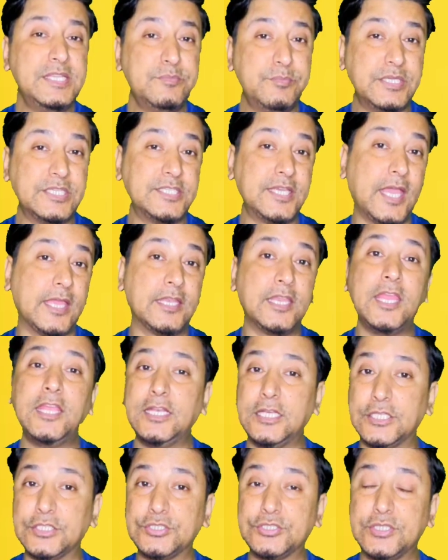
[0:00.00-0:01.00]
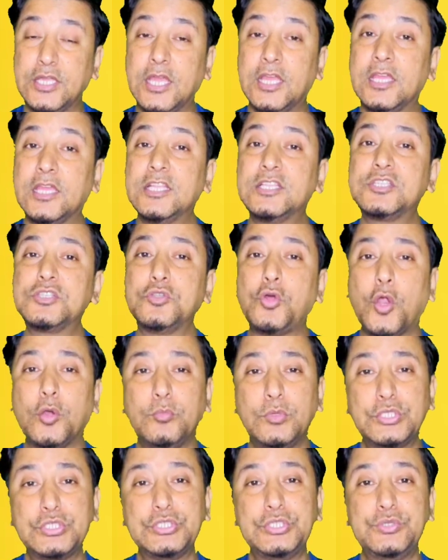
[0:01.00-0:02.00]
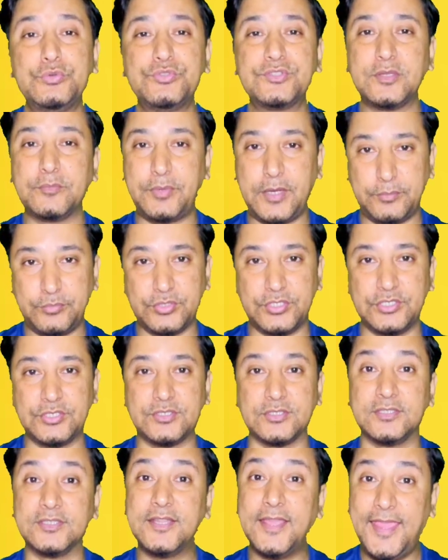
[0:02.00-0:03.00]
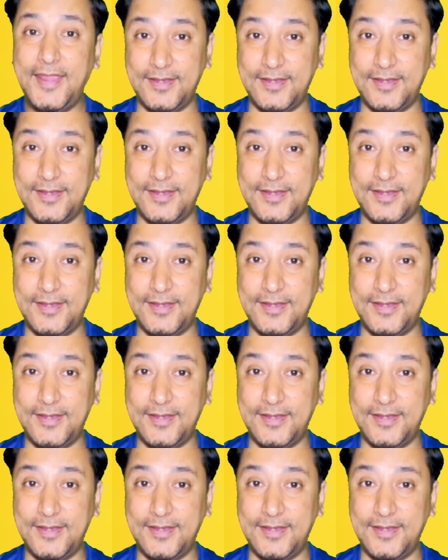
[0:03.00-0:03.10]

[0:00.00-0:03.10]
print media in English, it's normal to use the preposition